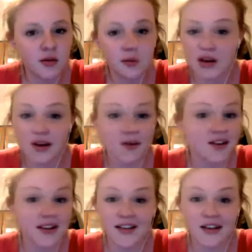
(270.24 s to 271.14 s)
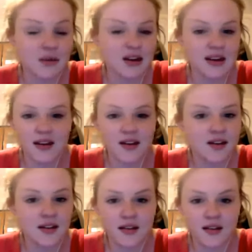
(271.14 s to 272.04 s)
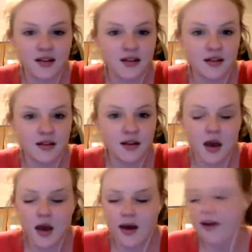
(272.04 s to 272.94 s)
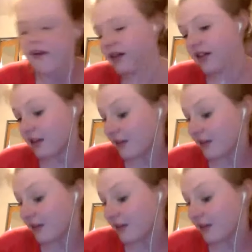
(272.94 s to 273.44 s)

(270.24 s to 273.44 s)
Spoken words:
But I would not recommend it. I fell in love